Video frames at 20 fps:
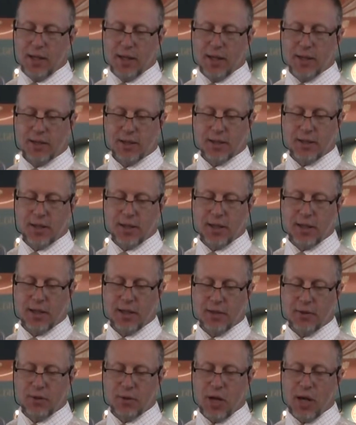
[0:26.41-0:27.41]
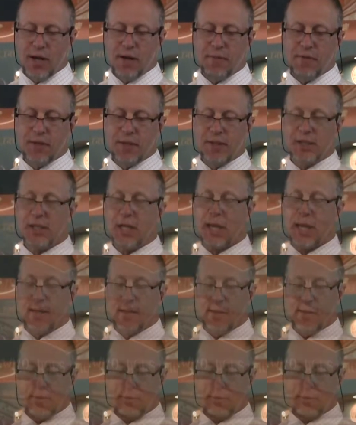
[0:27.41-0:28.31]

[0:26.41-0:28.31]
It's not of a saint.